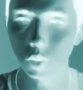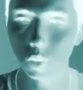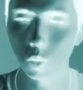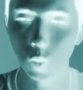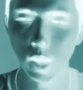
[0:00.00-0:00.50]

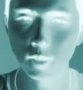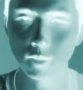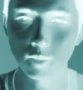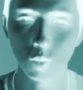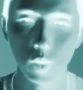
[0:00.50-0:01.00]

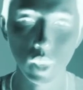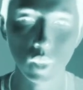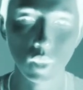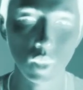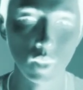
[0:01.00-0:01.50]
wastes
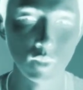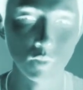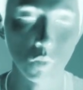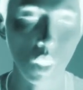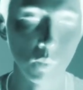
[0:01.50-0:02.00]
away in his
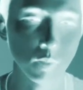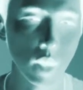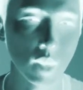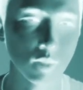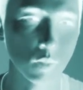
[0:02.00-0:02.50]
mom's
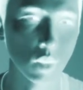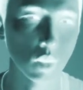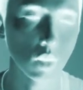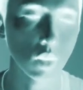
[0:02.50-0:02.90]
basement,